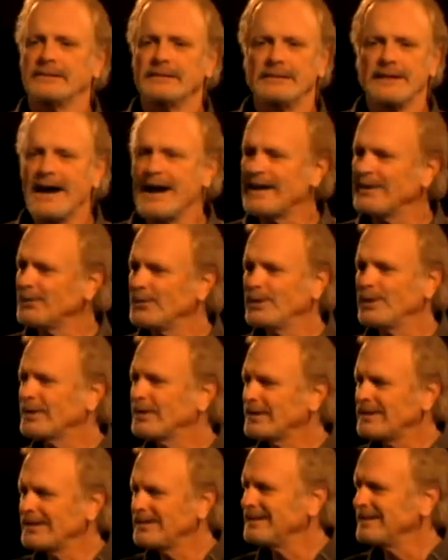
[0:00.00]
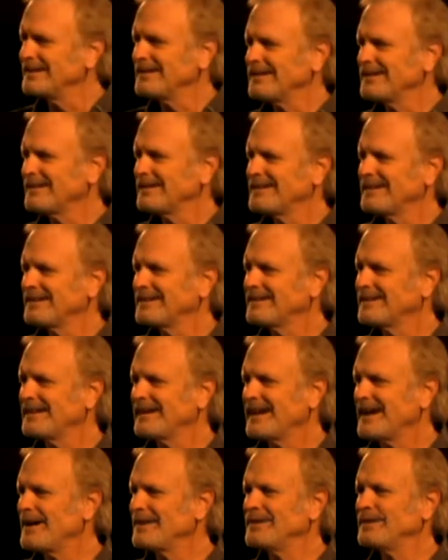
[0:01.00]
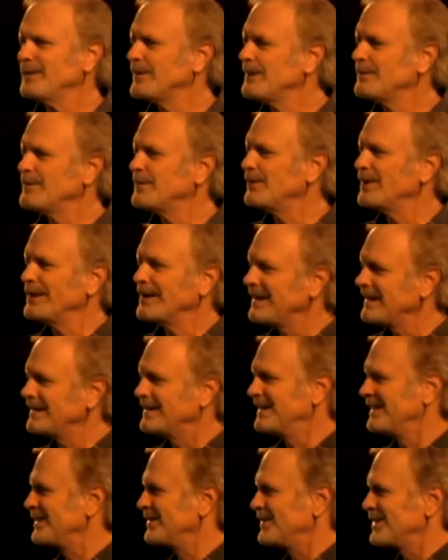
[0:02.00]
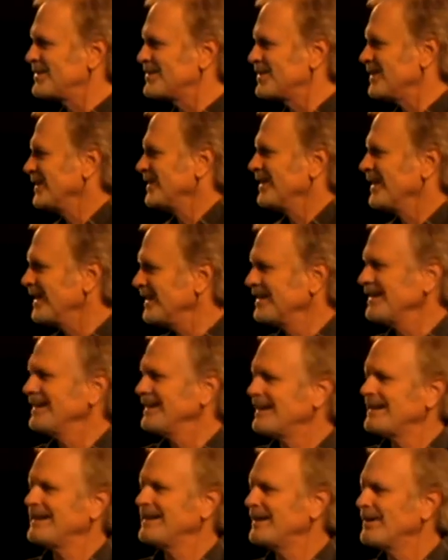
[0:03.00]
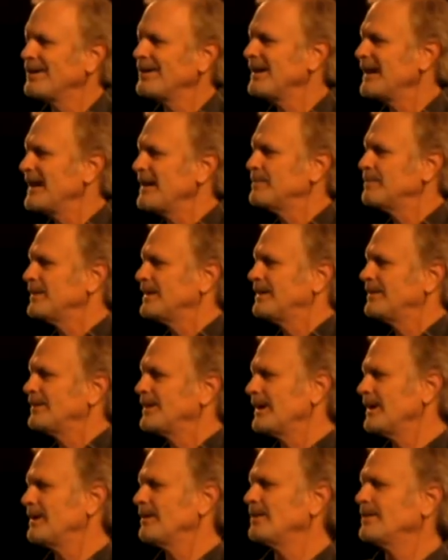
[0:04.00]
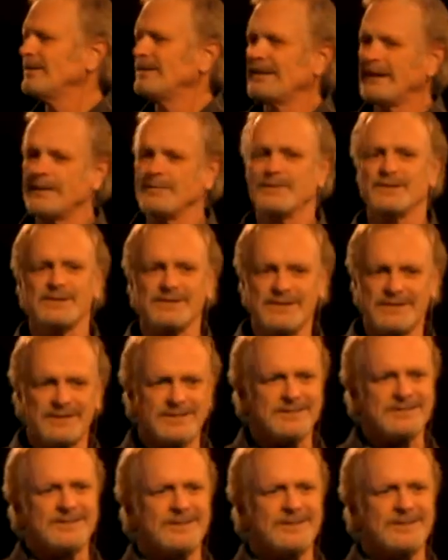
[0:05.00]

Not real clear how they're even related to each other, other than they all happen around Ephesus.